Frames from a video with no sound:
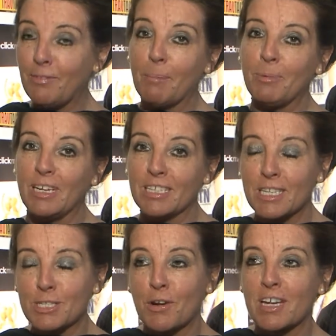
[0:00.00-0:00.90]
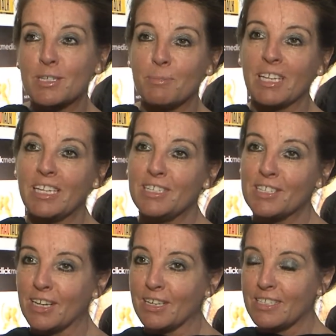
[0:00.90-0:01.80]
fabulous. It's great to be in
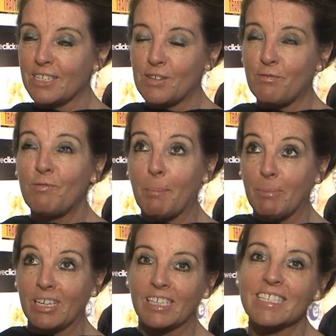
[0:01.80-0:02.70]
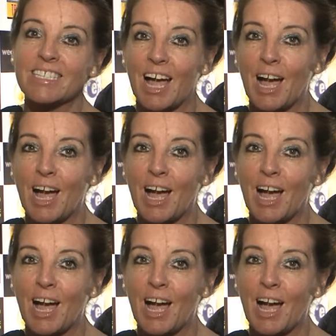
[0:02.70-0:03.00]
India. Such a fabulous